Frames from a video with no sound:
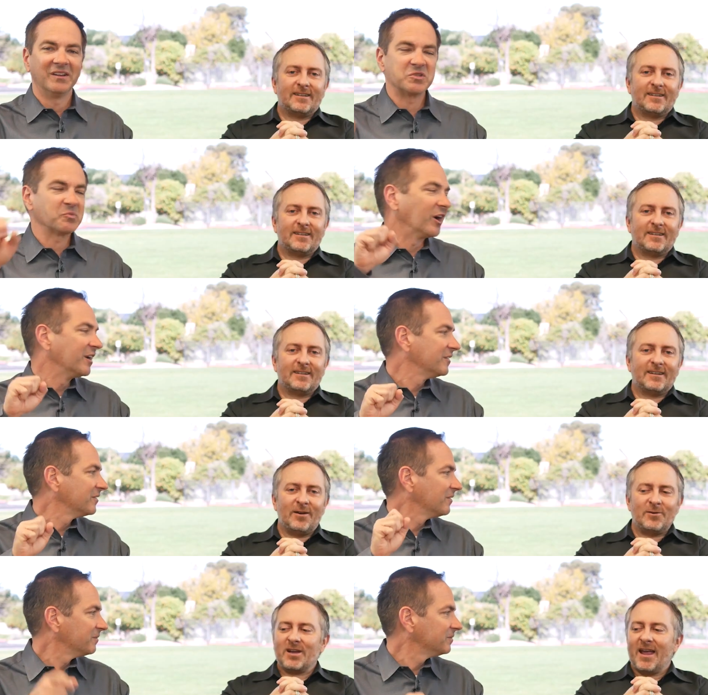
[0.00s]
Speaker 1: Let's pray.
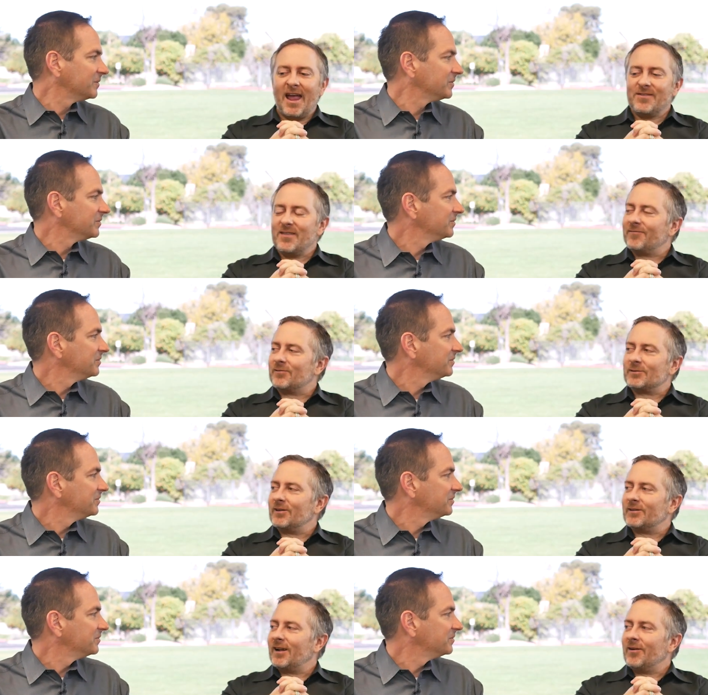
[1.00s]
I wish I had that for
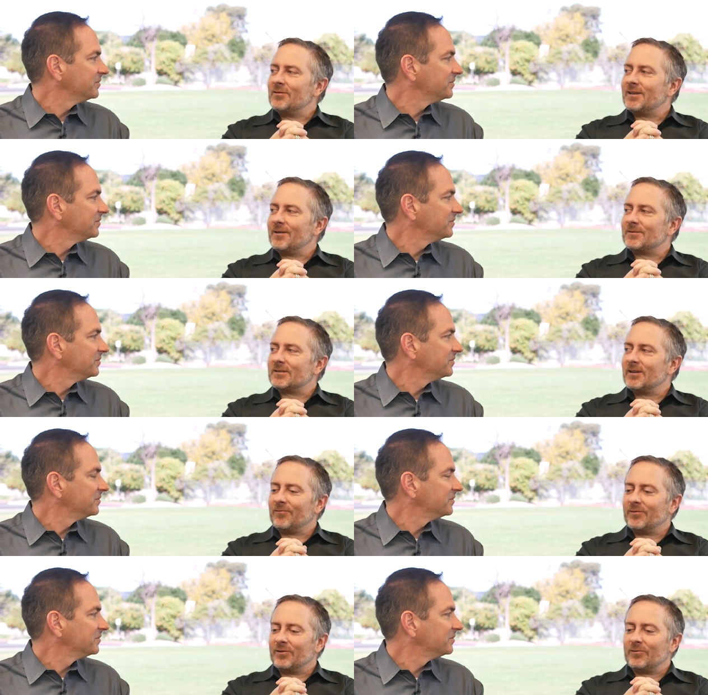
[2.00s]
Sunday. I always get
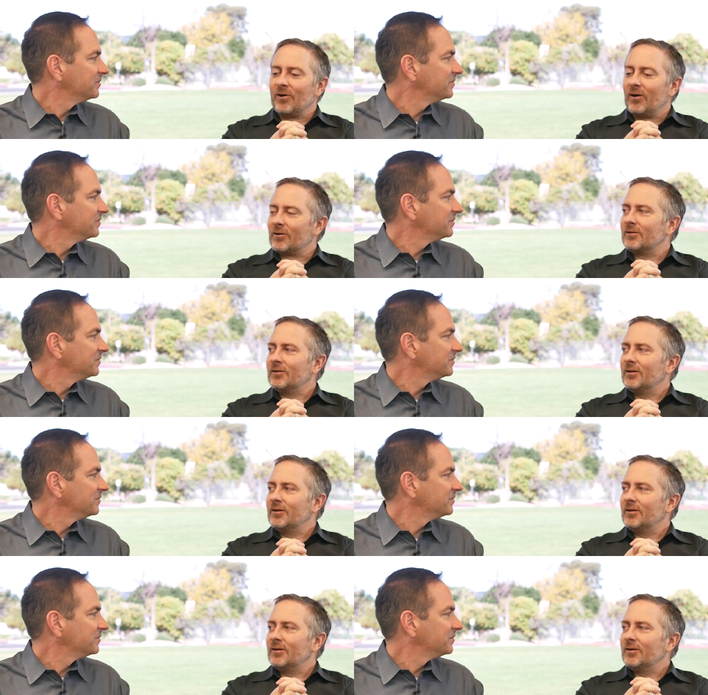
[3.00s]
stuff when you talk.